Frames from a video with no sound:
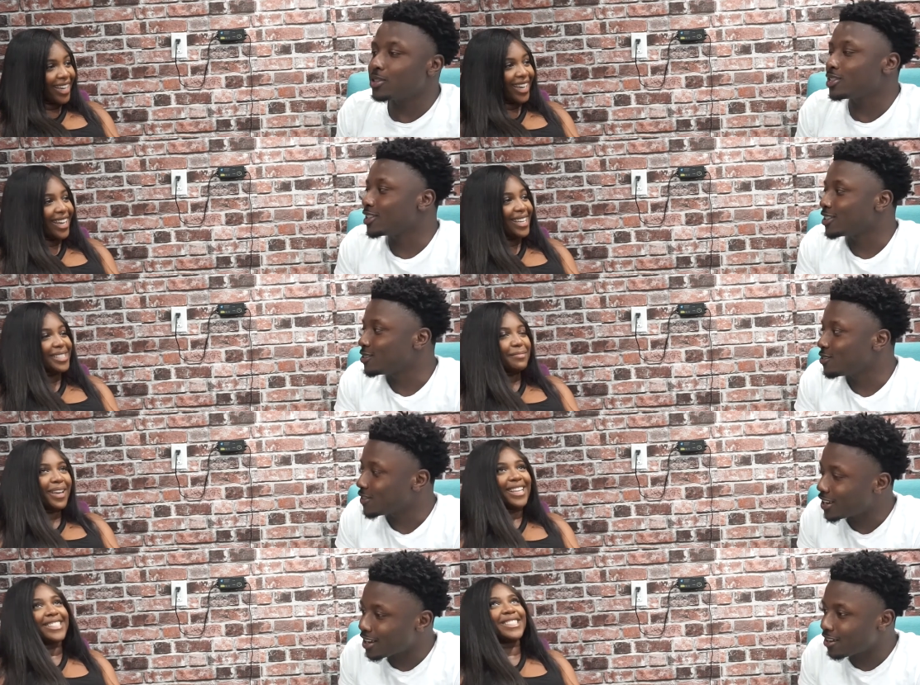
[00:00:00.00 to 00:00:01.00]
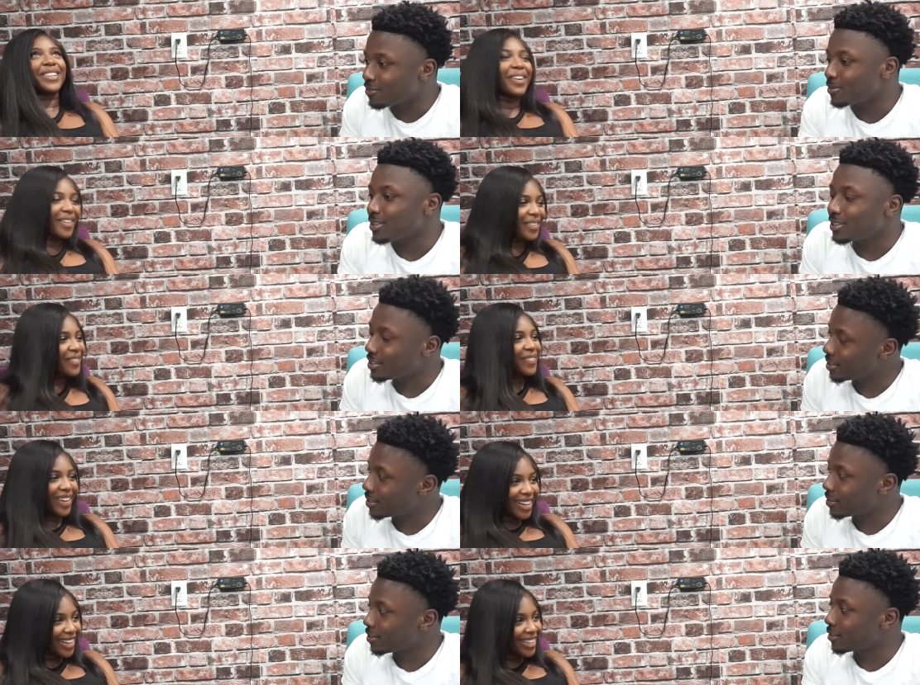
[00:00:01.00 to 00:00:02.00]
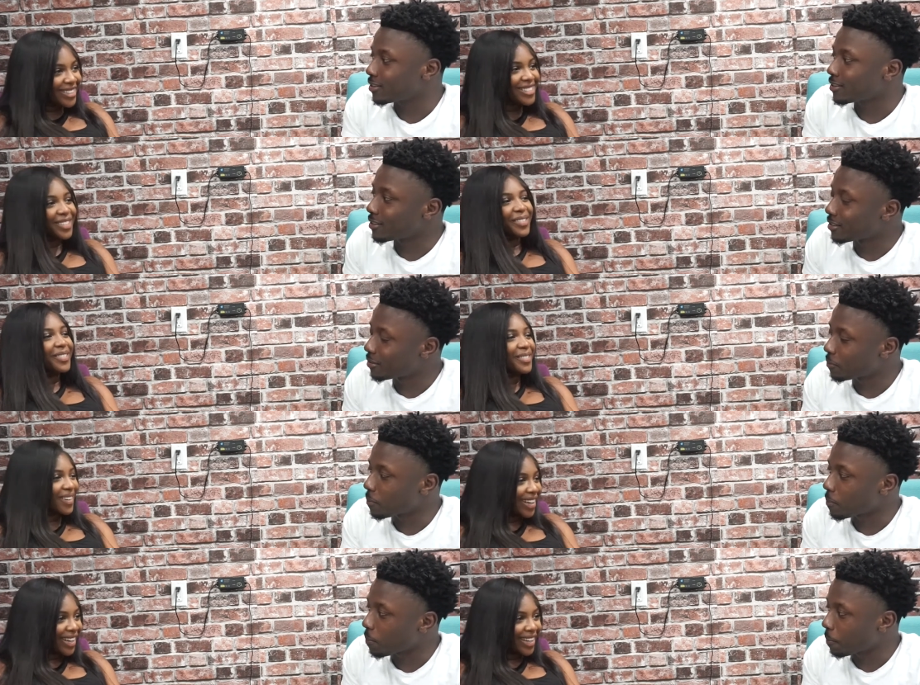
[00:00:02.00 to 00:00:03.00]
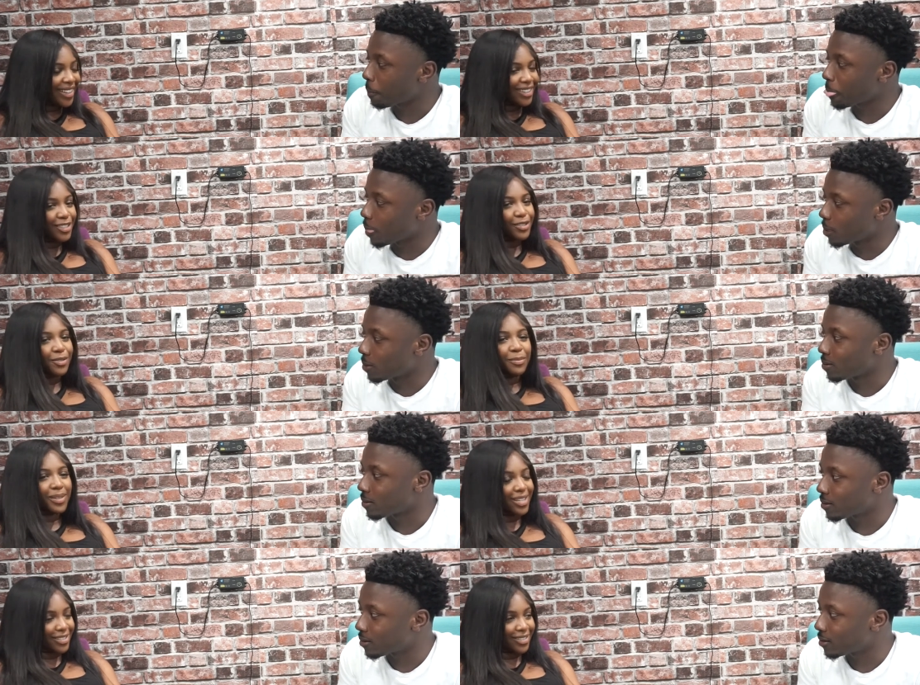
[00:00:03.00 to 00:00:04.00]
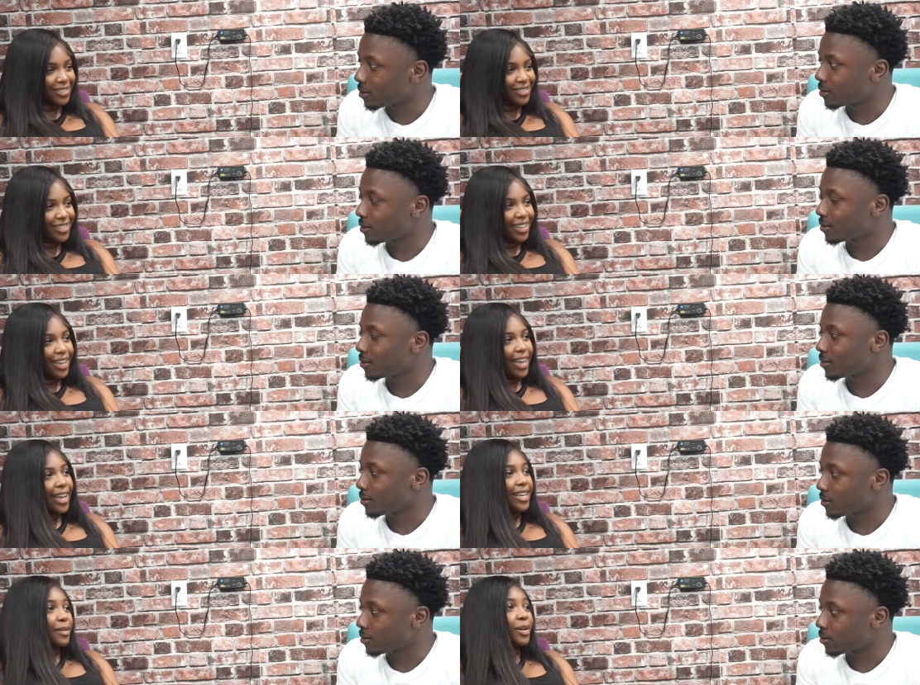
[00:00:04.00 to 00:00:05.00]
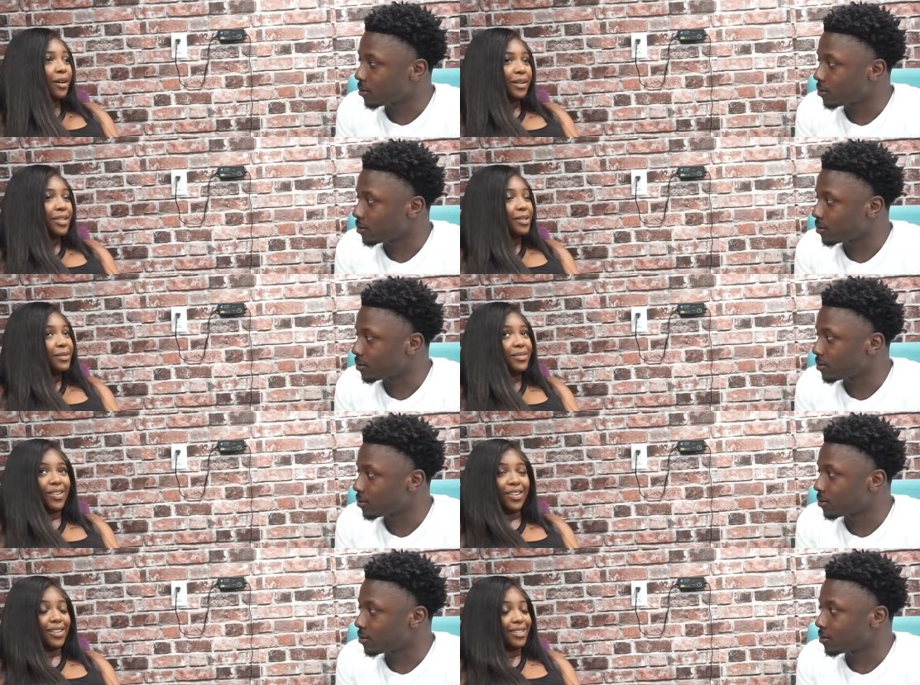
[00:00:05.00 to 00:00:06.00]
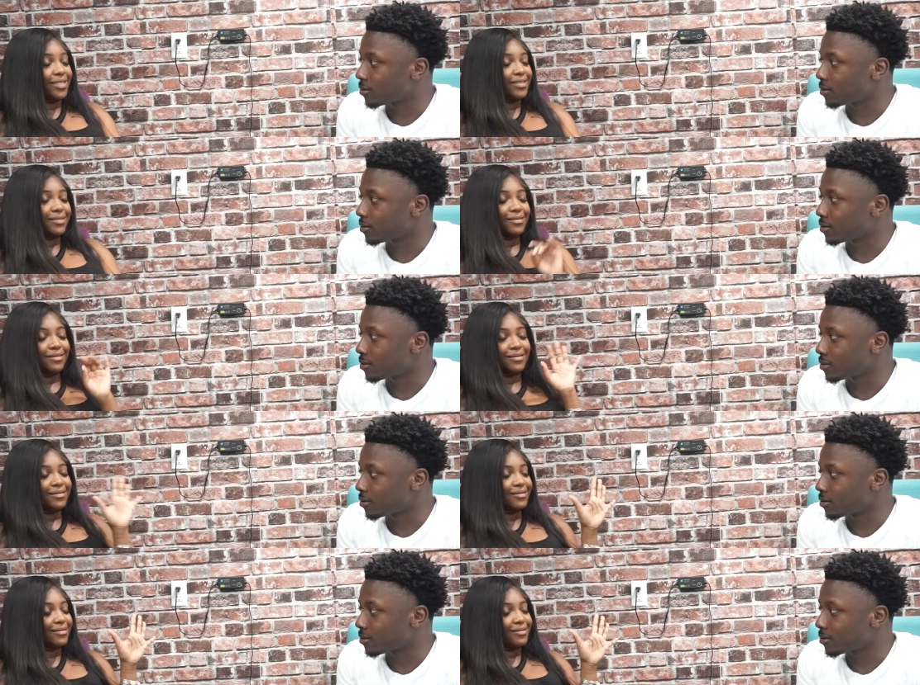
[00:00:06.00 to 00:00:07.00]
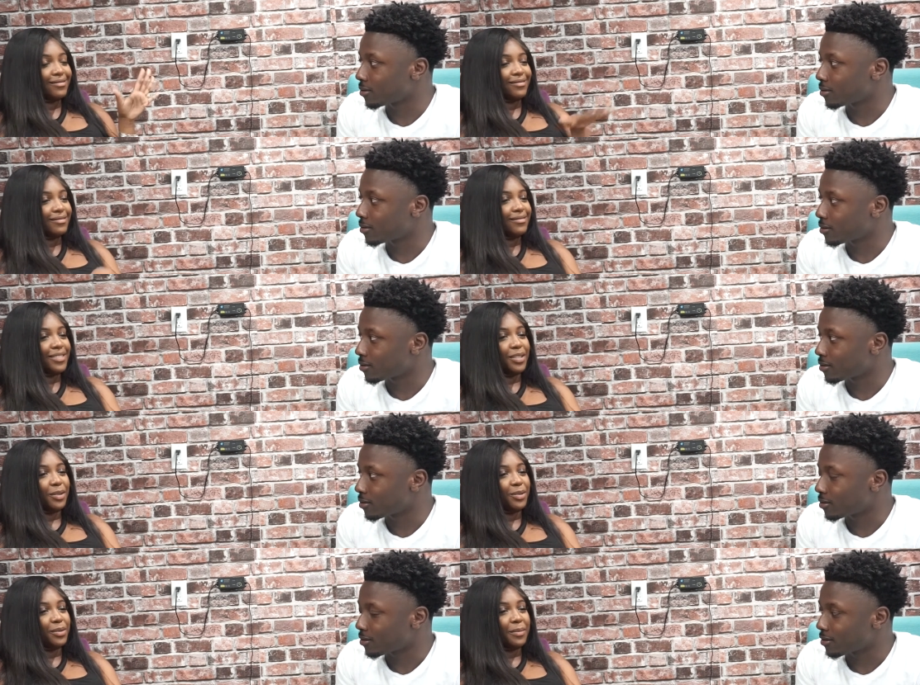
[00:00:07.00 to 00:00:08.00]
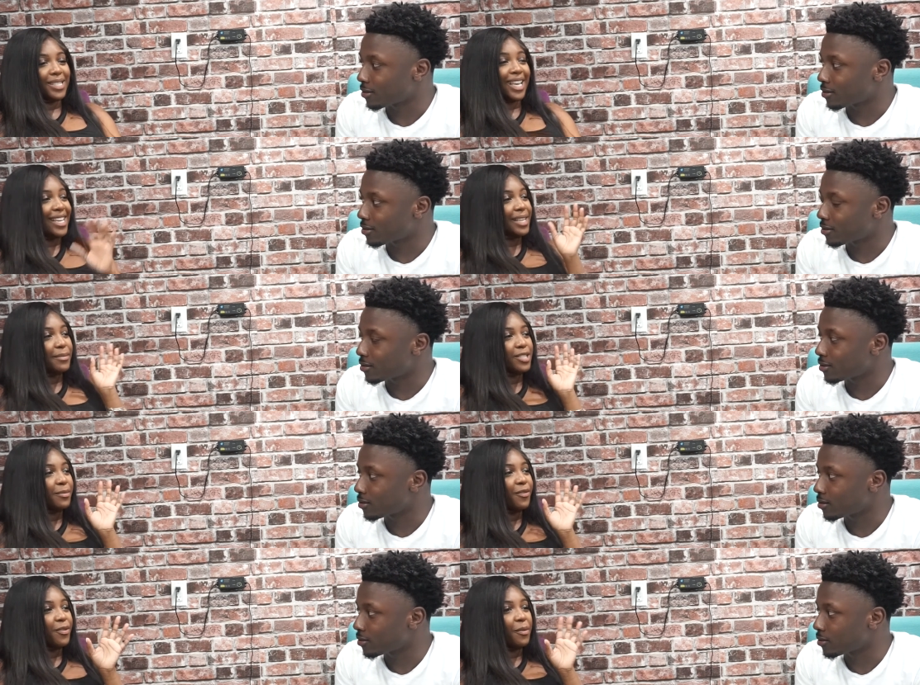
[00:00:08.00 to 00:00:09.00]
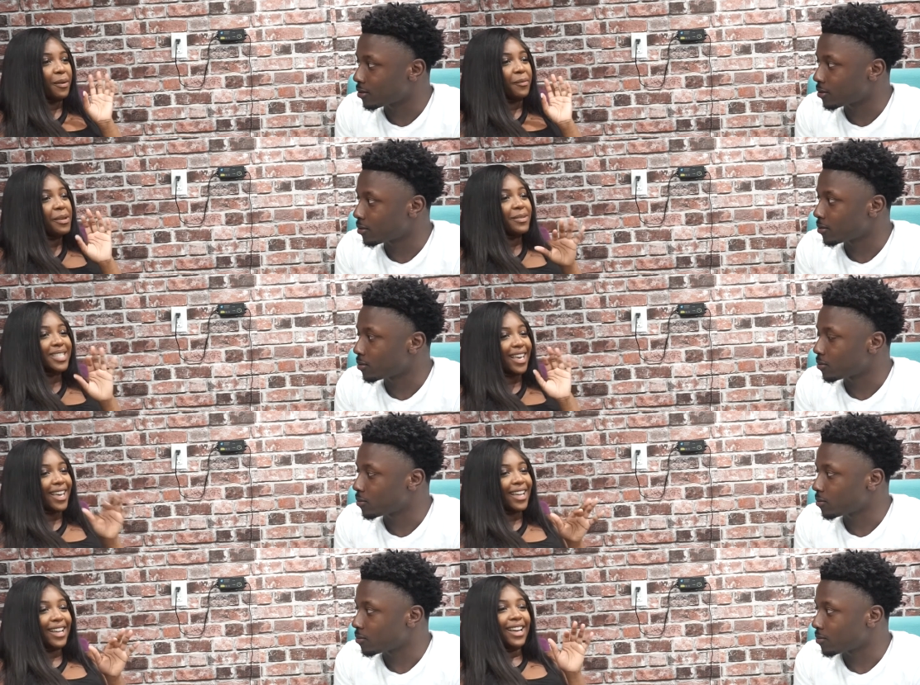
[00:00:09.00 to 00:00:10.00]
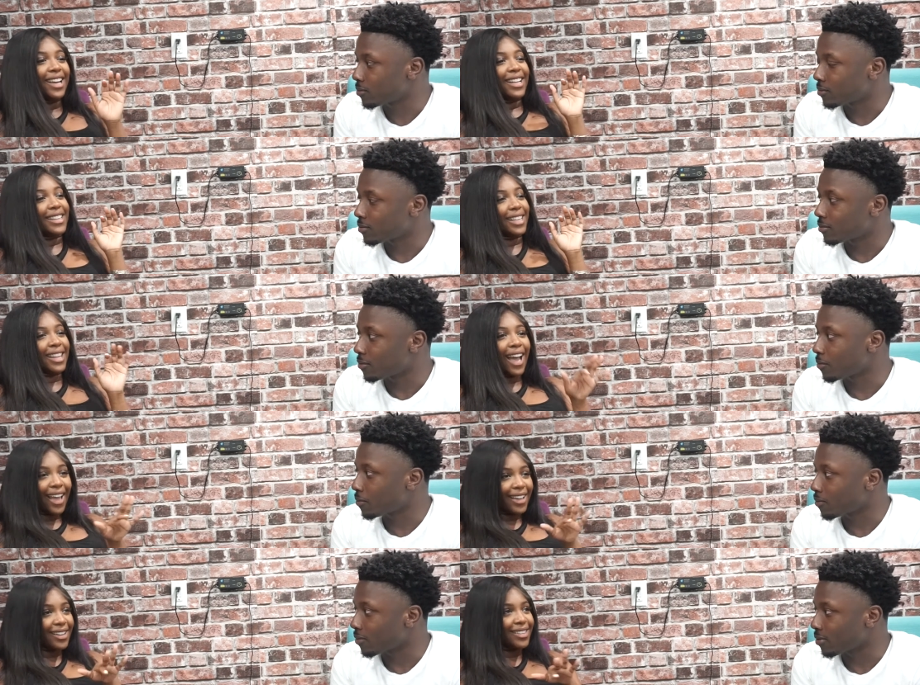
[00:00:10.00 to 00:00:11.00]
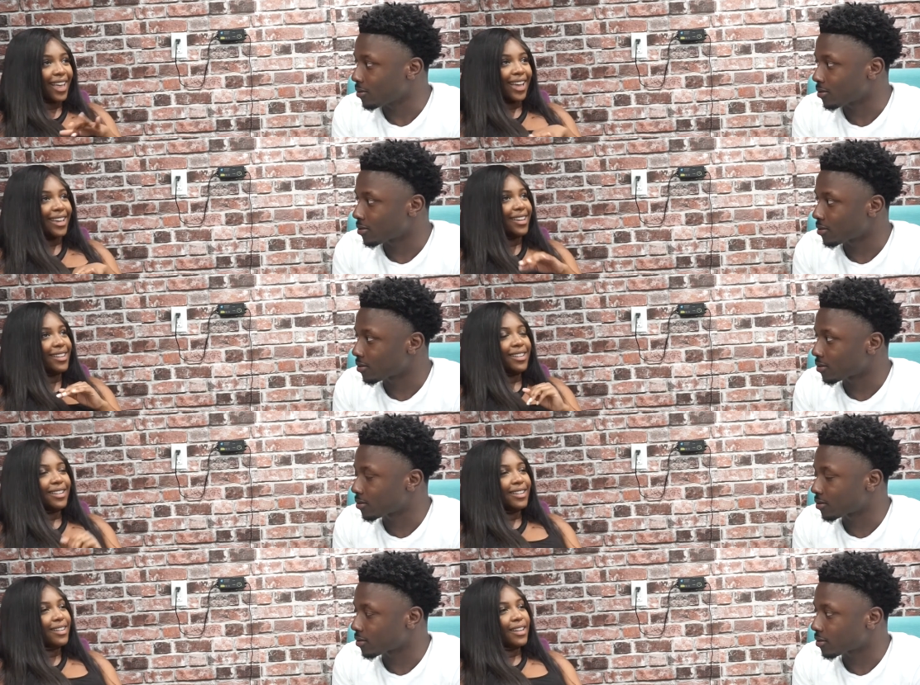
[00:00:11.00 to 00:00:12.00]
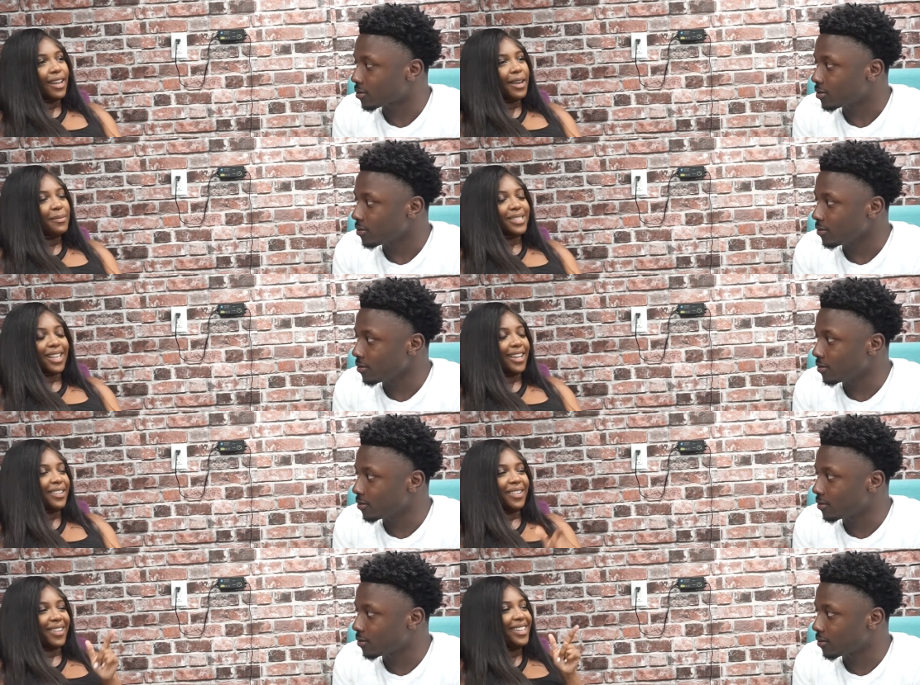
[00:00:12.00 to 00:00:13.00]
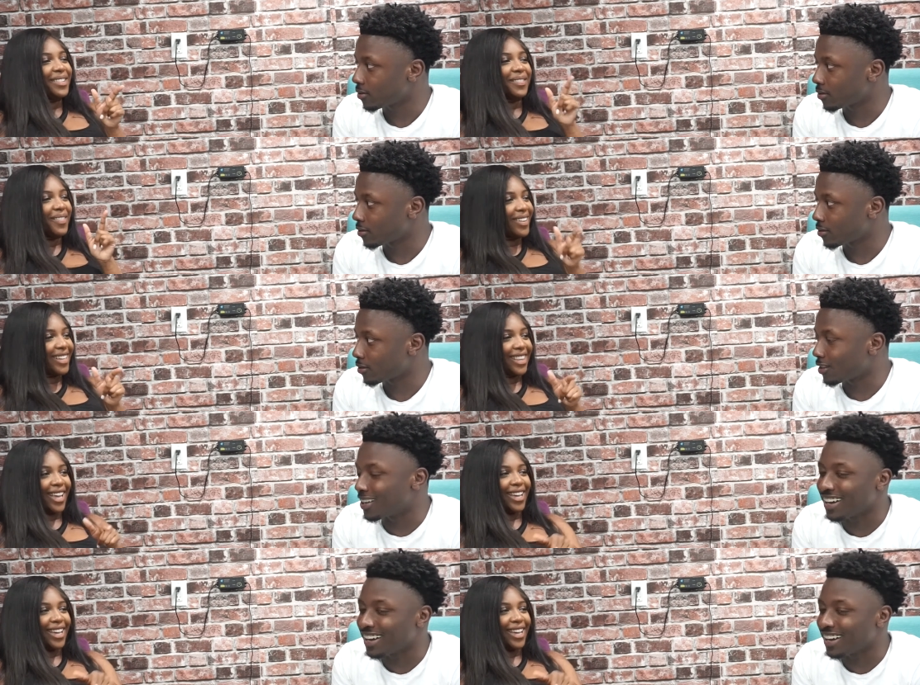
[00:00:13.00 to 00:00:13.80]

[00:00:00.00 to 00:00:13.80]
Speaker 1: It has been so fun, so great, a true pleasure. And keep going. You are, you know, doing amazing. As I mentioned before, when we was at the lot, like it was like, no, he the one,